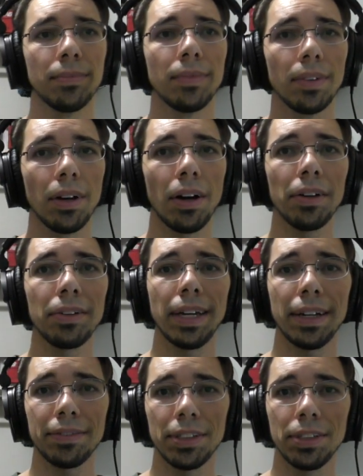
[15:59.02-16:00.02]
all you have
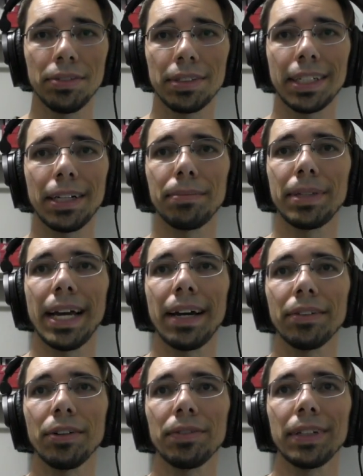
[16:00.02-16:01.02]
to do is come down
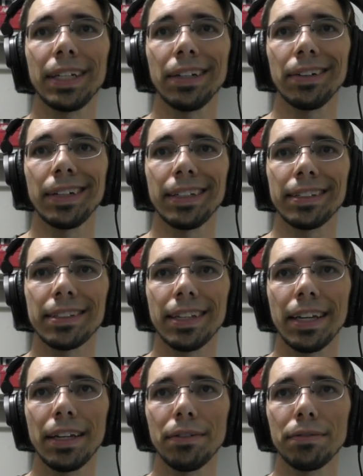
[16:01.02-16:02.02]
over here and hit
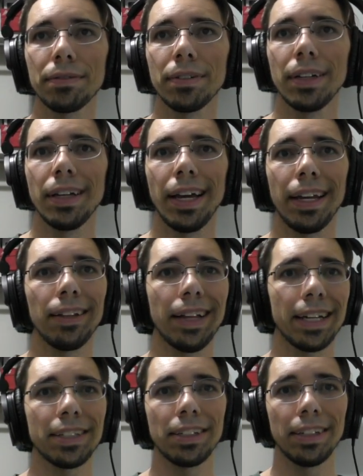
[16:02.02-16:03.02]
save, and it'll
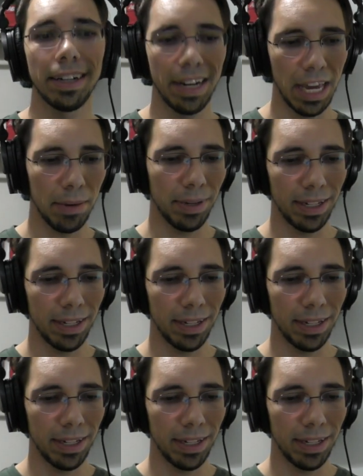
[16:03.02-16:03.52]
ask you to name it.